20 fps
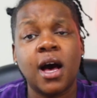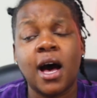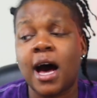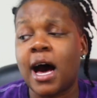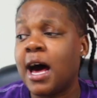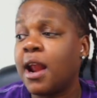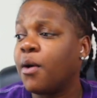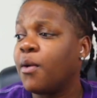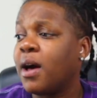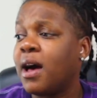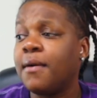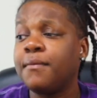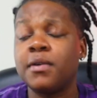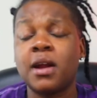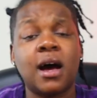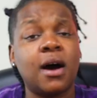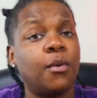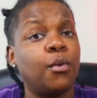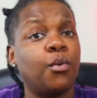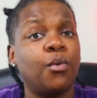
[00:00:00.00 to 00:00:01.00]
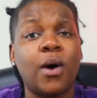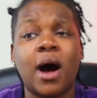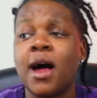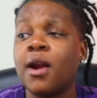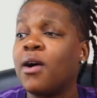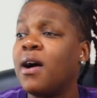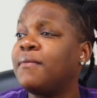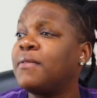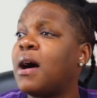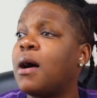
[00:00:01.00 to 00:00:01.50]
I don't have not I
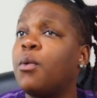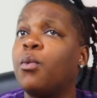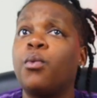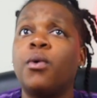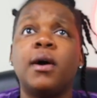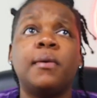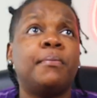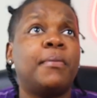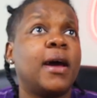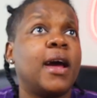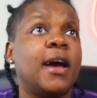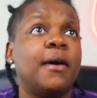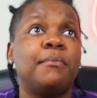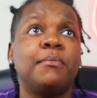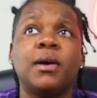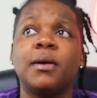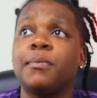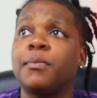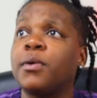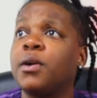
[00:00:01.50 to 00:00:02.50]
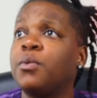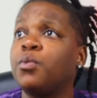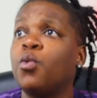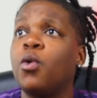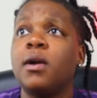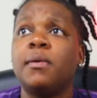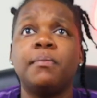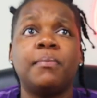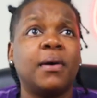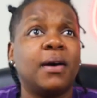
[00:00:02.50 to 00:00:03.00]
don't have not one bad memory,
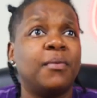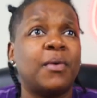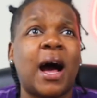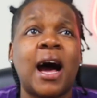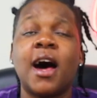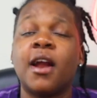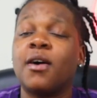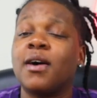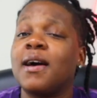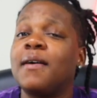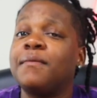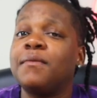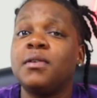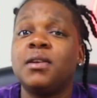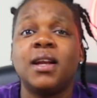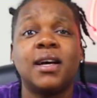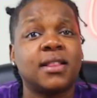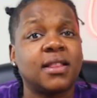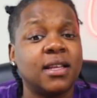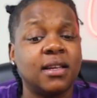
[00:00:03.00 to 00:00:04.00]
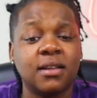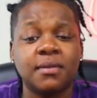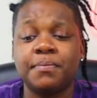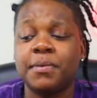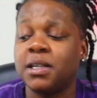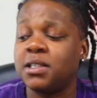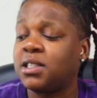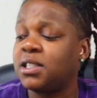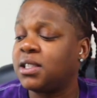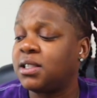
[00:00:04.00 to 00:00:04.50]
one I don't have nothing
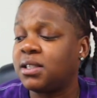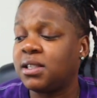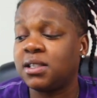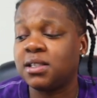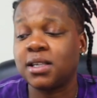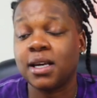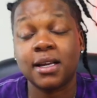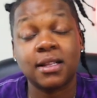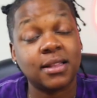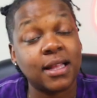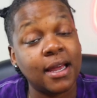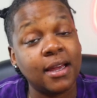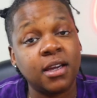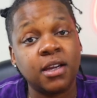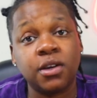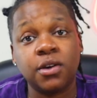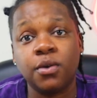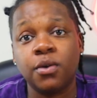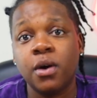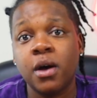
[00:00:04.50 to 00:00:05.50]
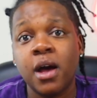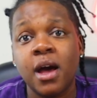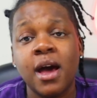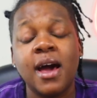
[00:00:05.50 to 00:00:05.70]
but just to say thank you.